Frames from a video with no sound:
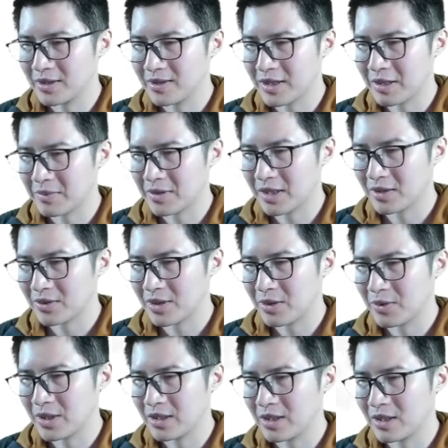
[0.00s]
in some sense, right?
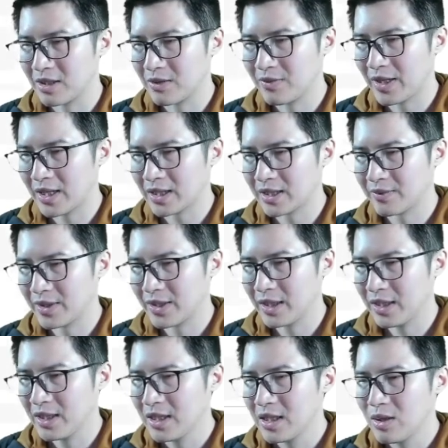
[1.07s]

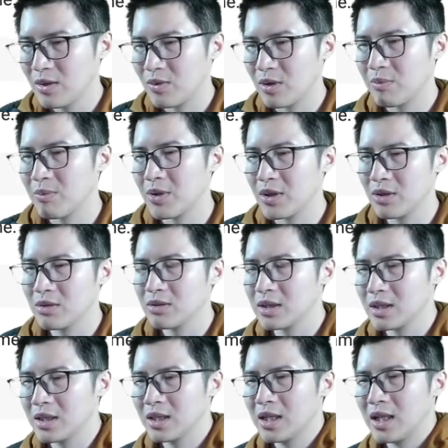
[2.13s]
We build
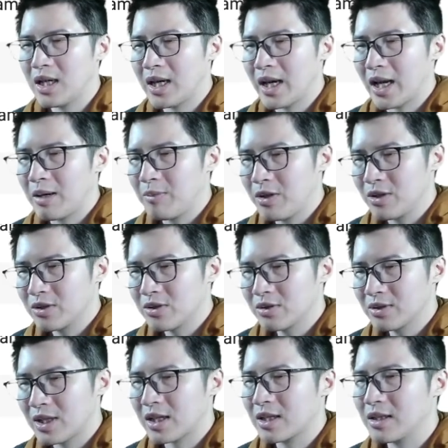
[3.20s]
IR
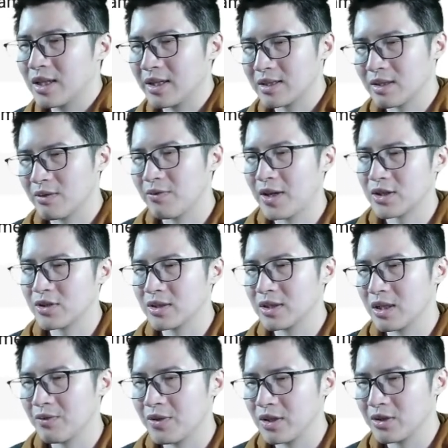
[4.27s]
module that contains a function
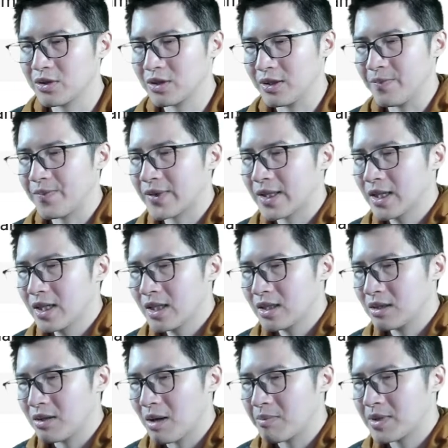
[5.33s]
definition.
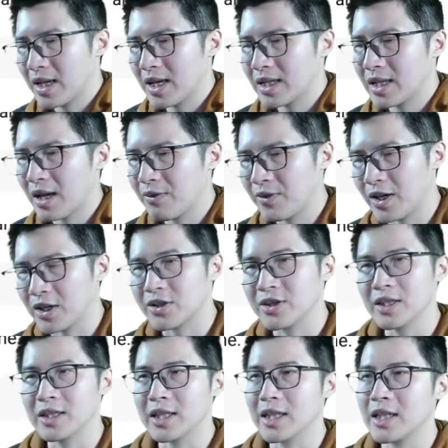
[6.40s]
You obtain that
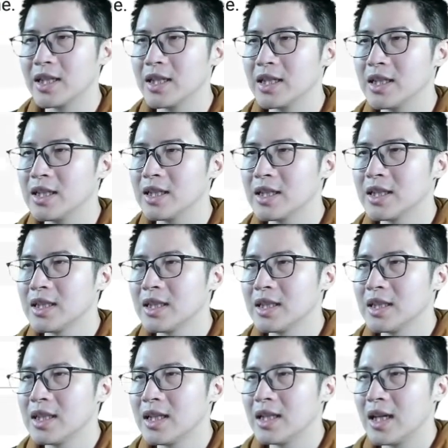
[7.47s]
function in here,
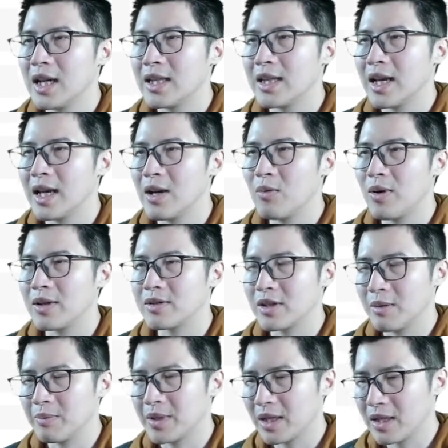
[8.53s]
and then once you
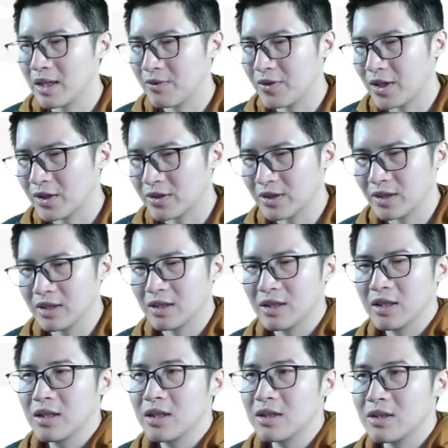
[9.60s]
obtain that function,
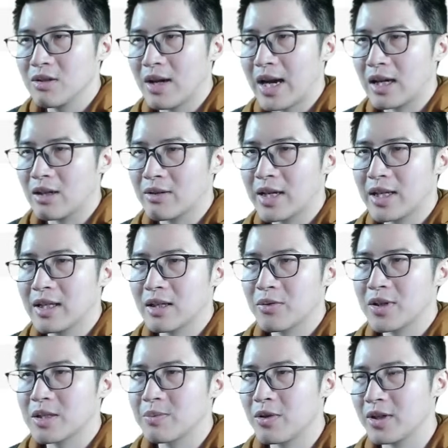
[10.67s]
you allocate the
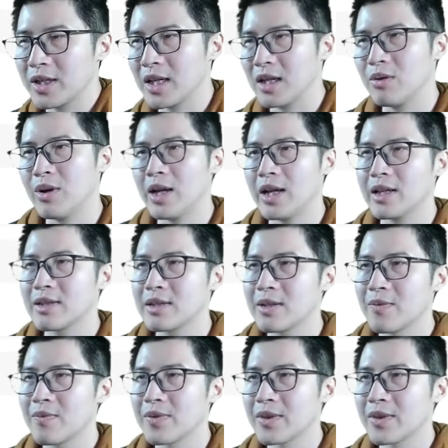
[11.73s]
corresponding arrays,